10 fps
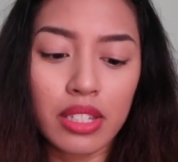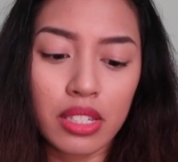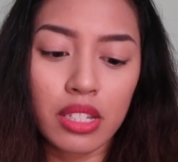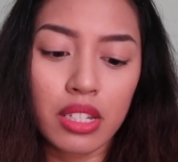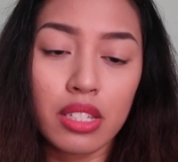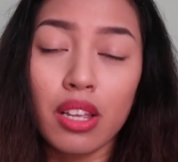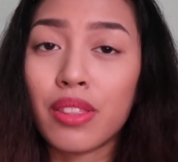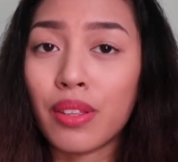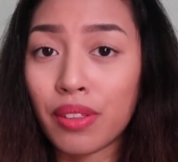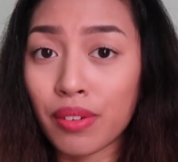This is
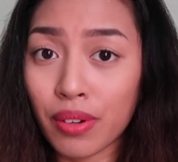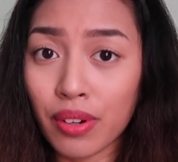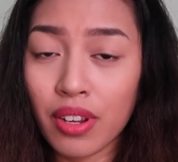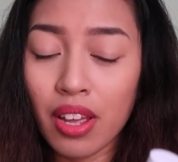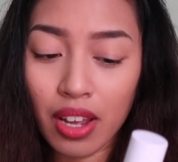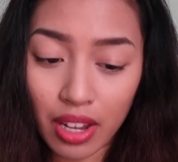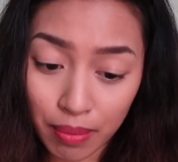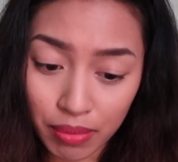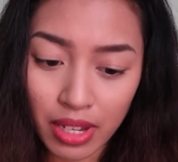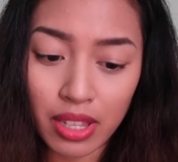another
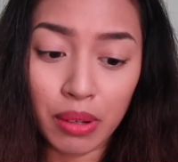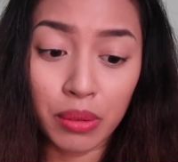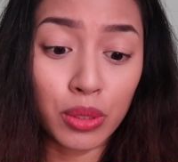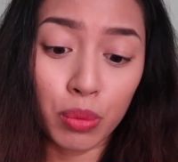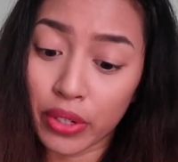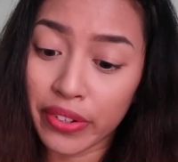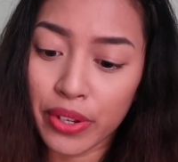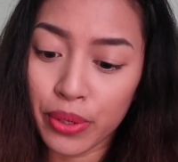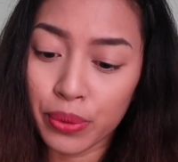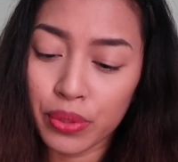MD that was
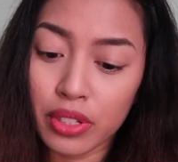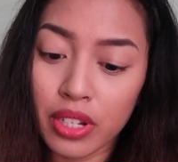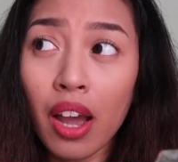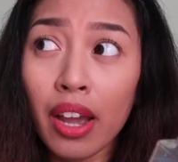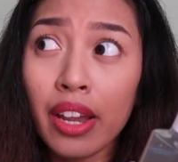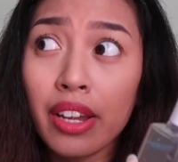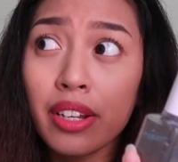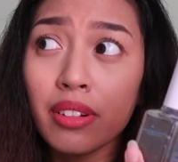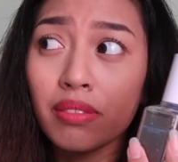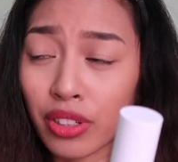well used.
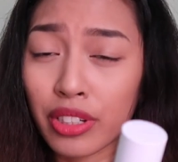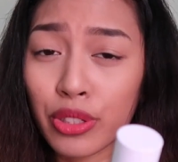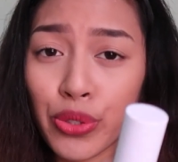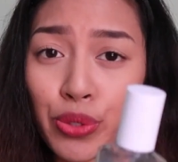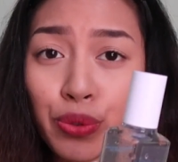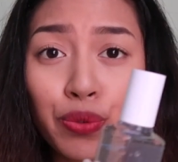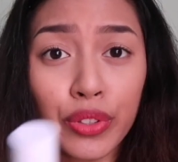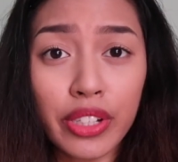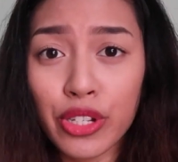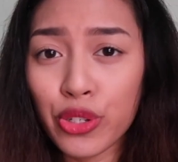I started to
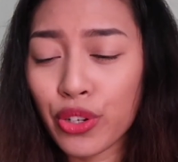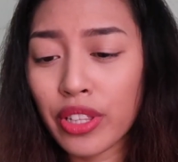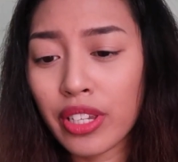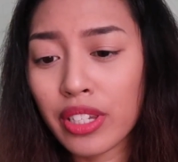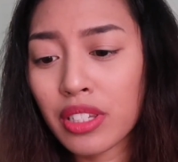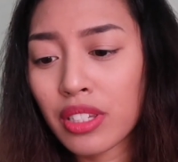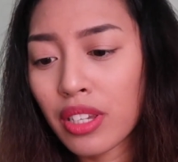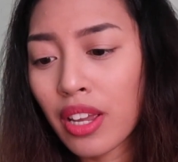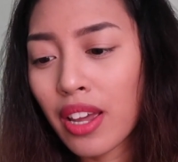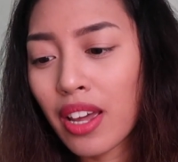really enjoy
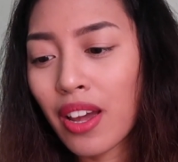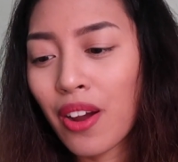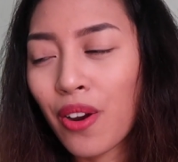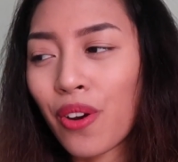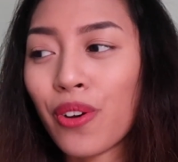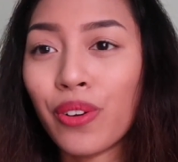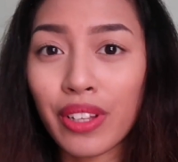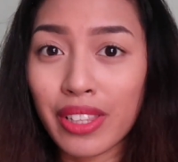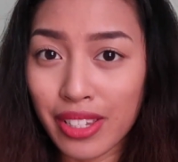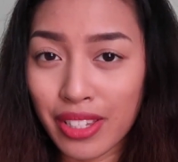this
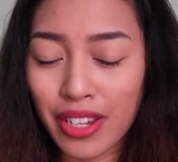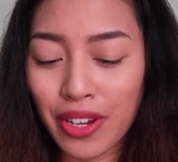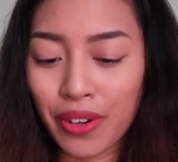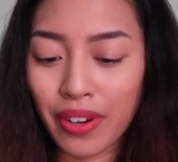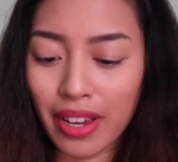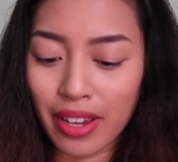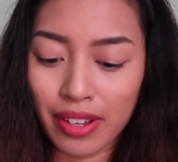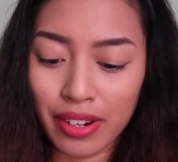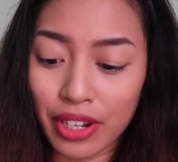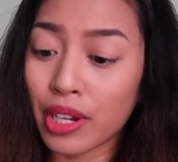early this year
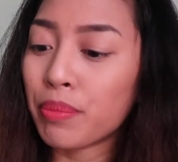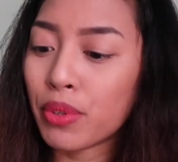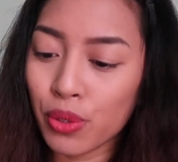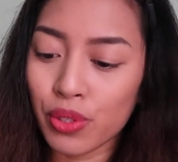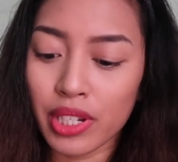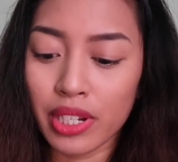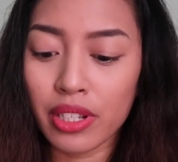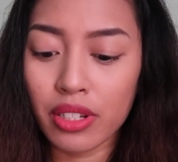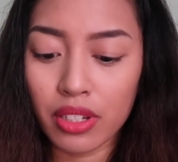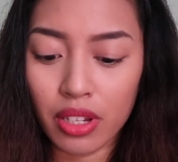and I kept using
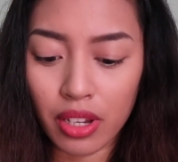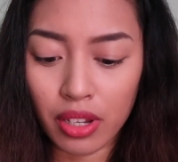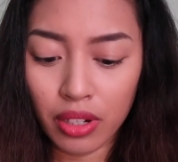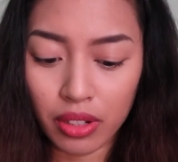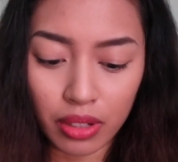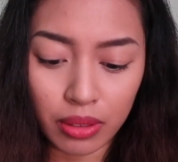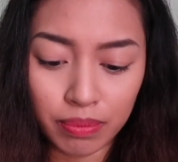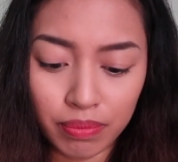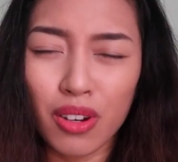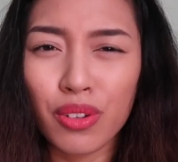it and
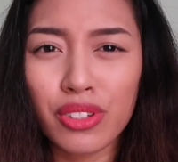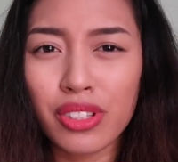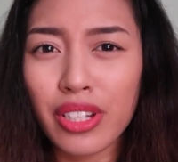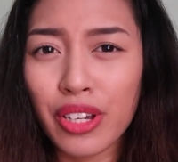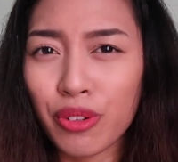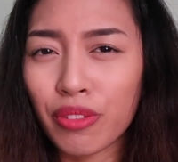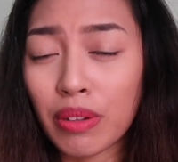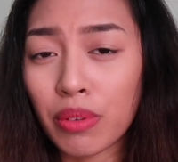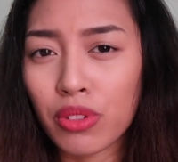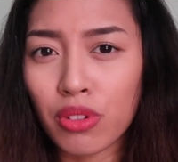um, honestly I don't
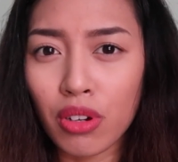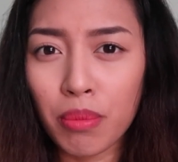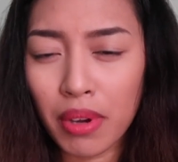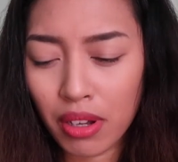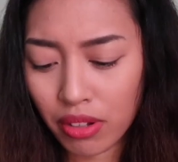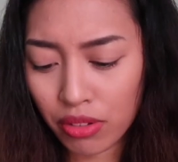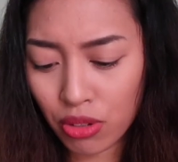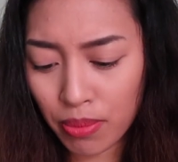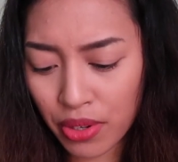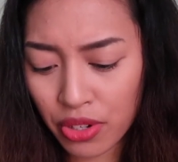really want to talk about it
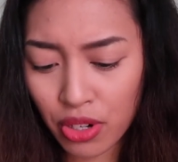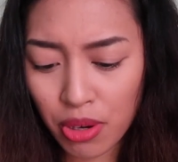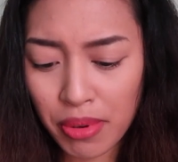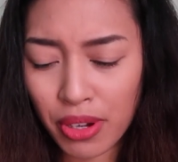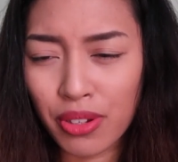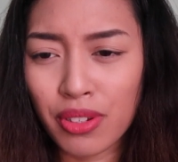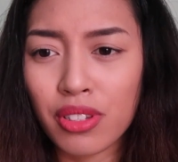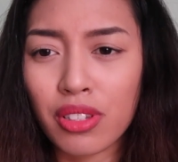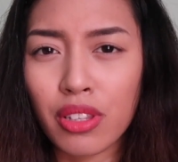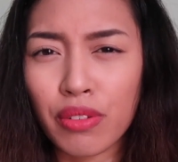too much here
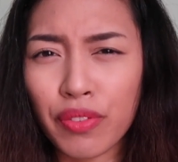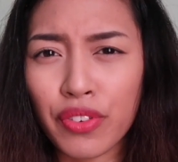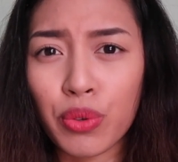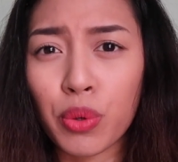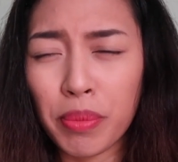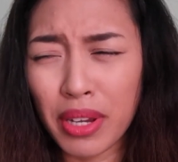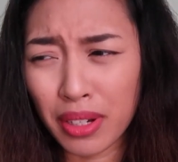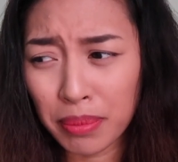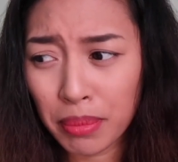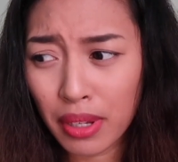because the review will be
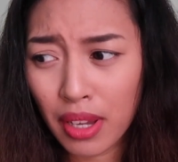up